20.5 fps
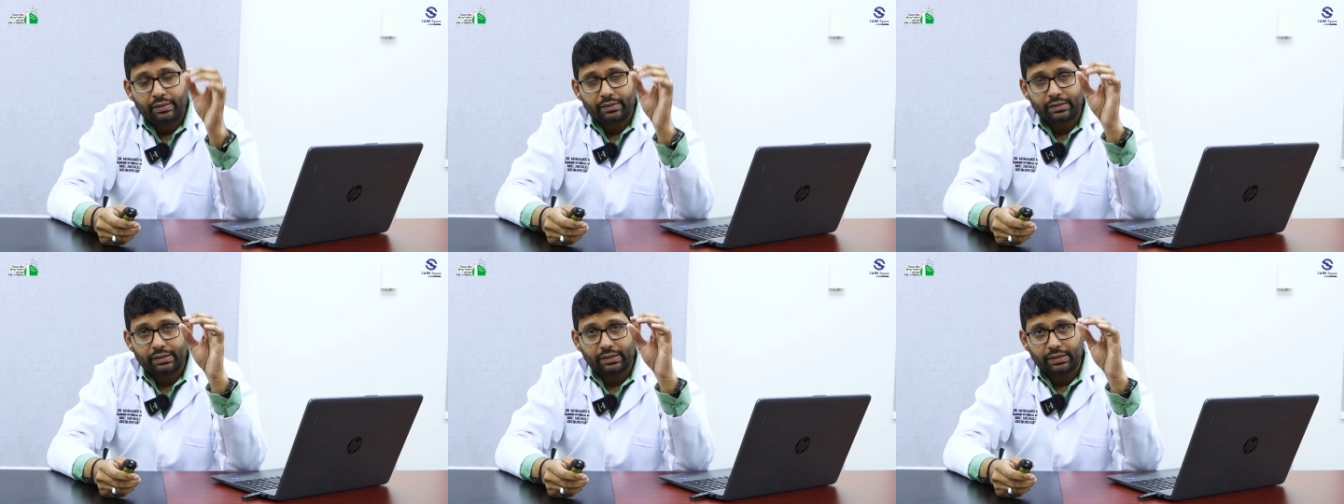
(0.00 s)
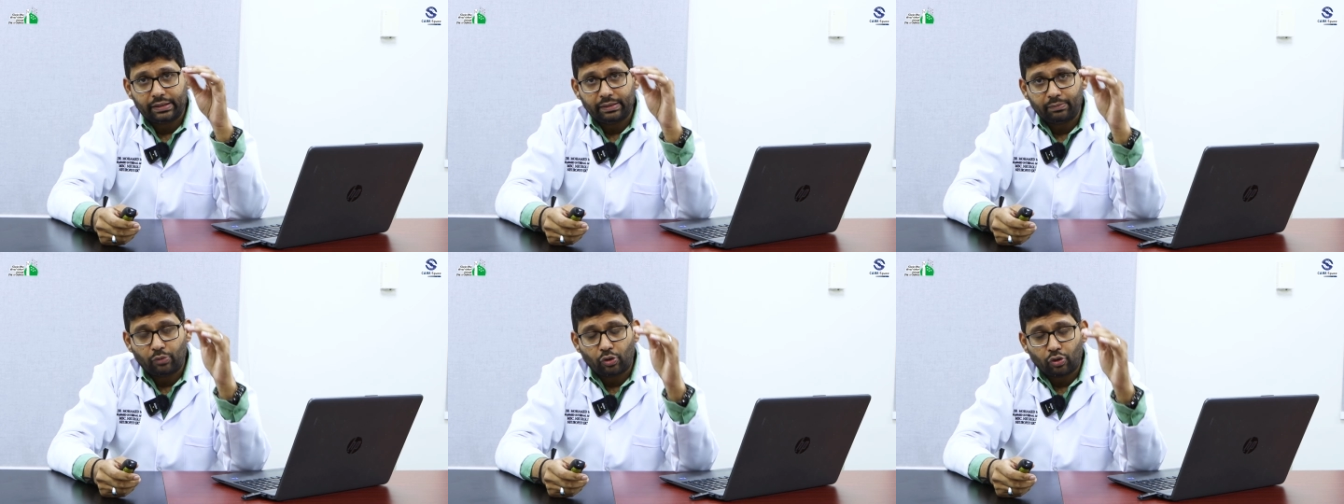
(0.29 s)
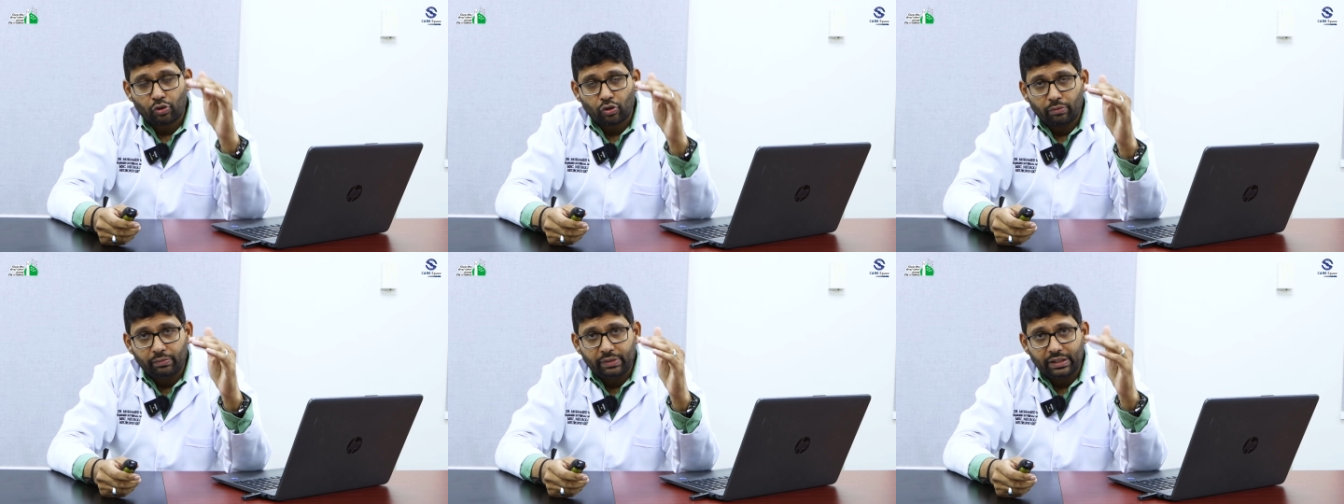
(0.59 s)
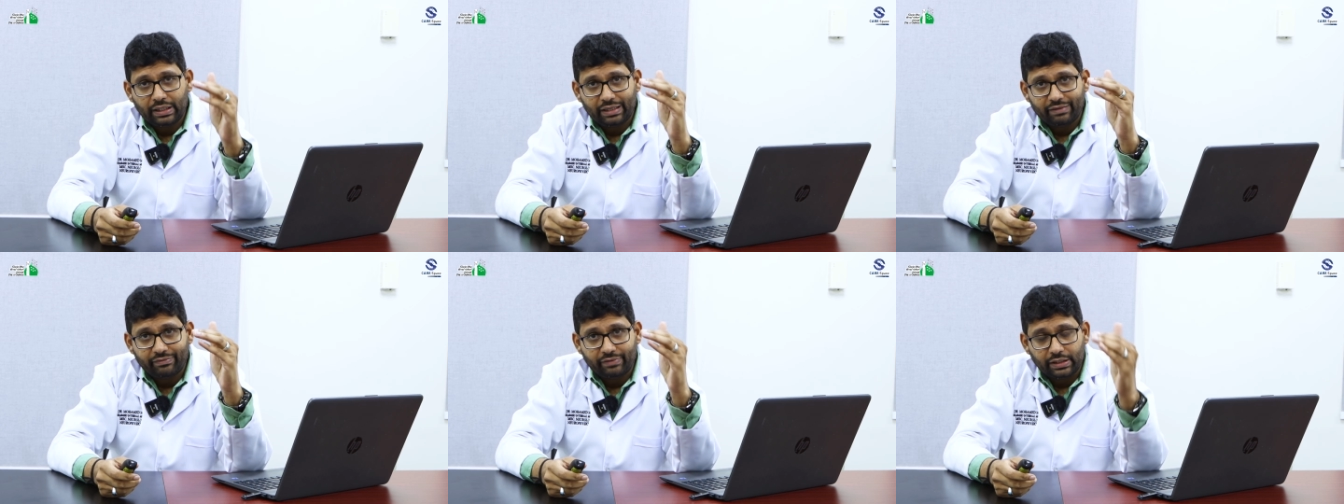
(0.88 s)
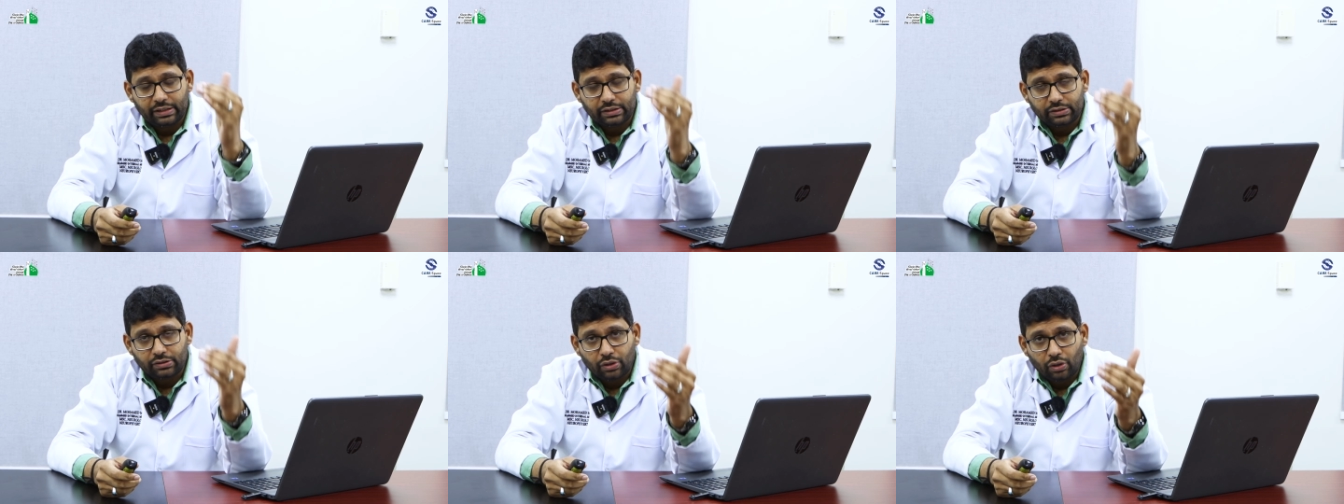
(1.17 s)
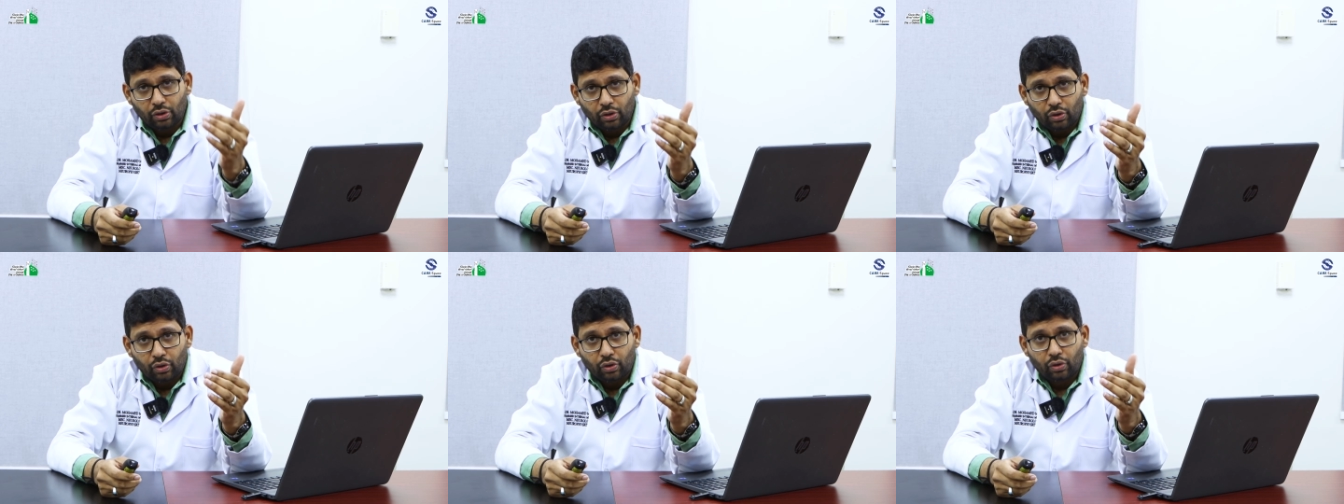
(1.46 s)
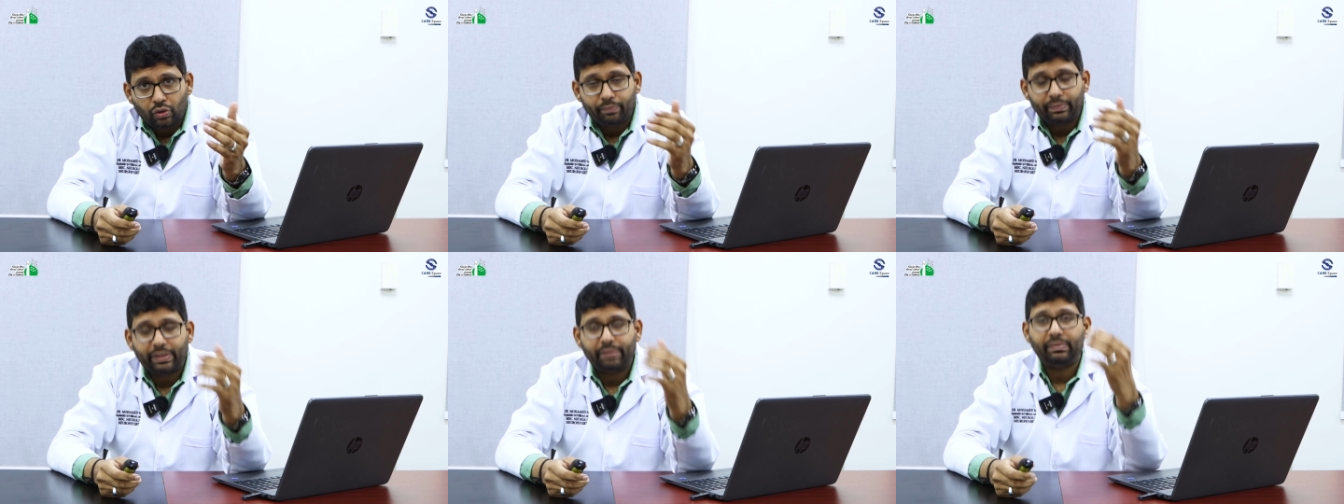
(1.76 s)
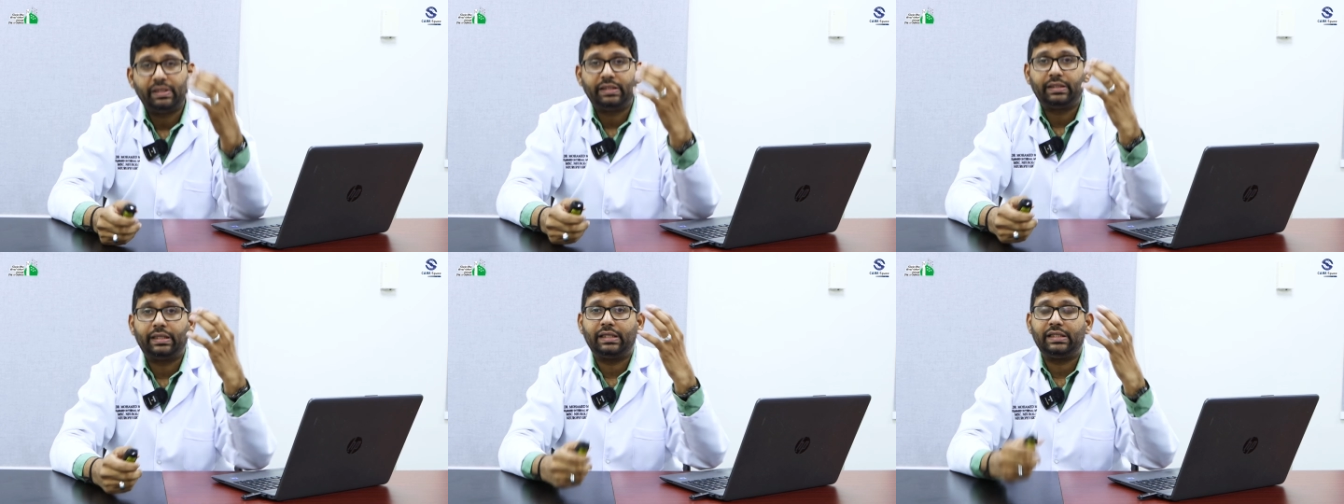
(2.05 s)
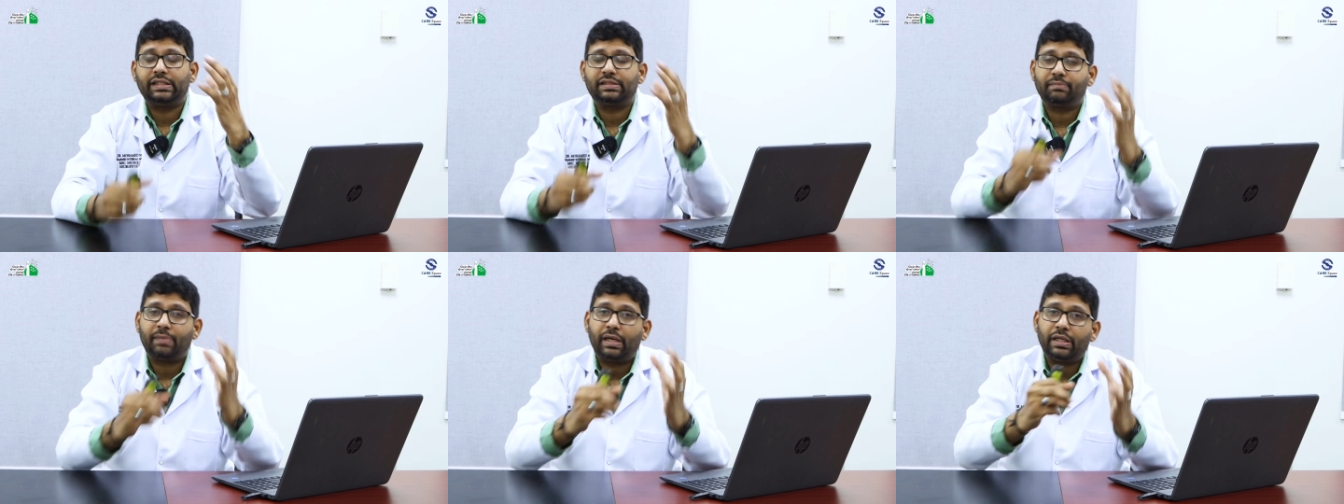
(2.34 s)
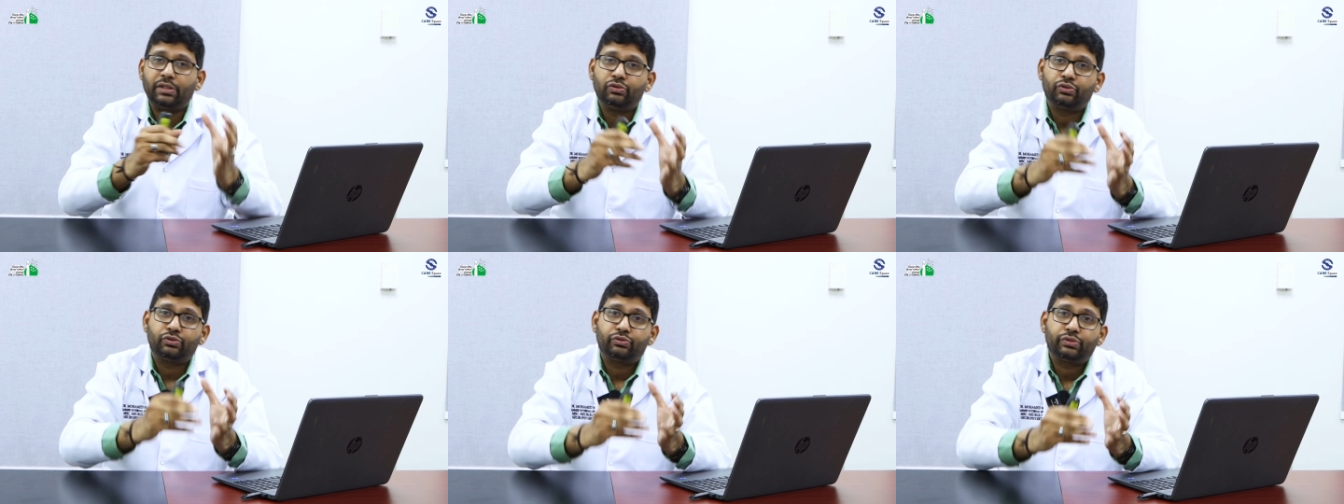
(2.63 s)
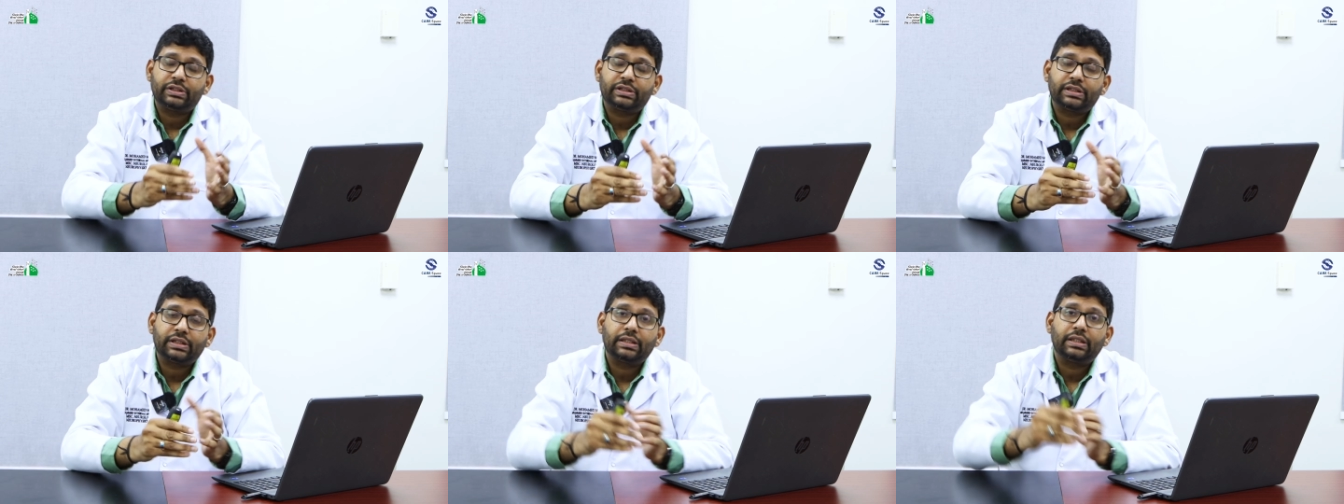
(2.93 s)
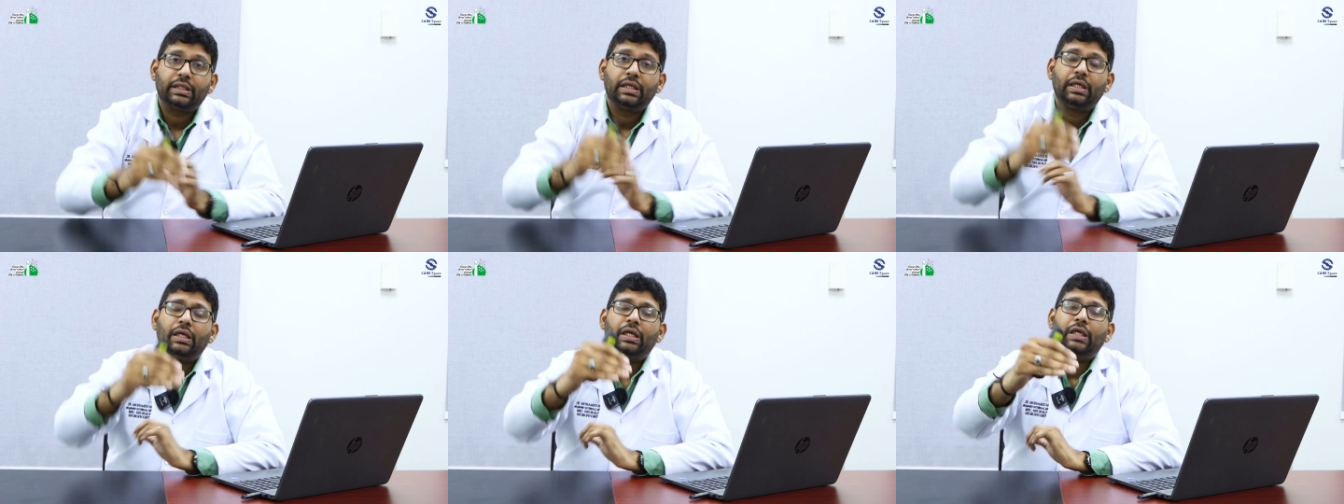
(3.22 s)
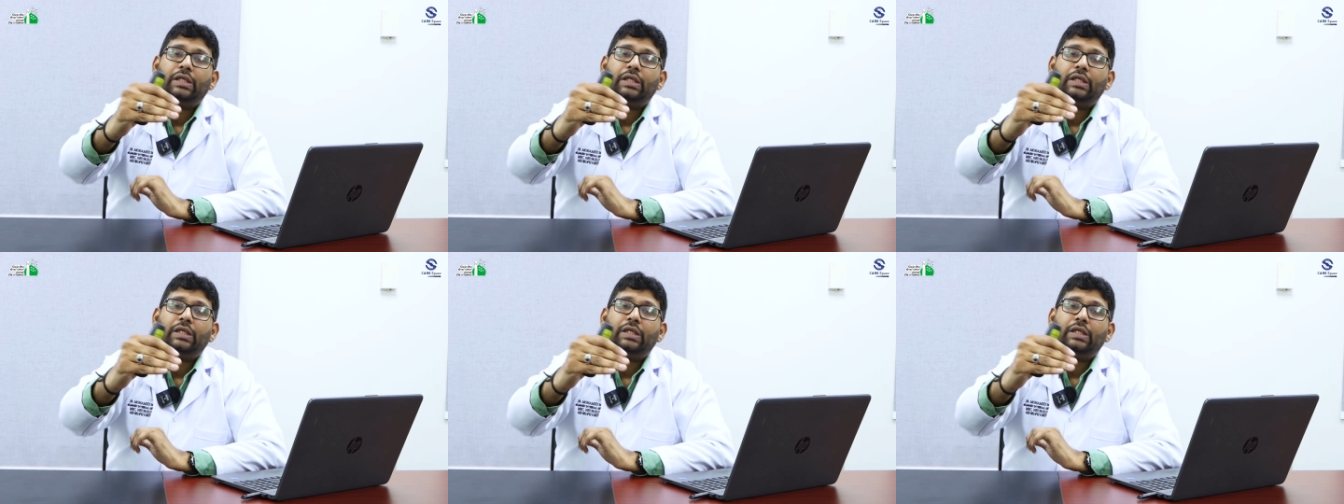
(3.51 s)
the hemoglobin level is low, maybe there is malnutrition.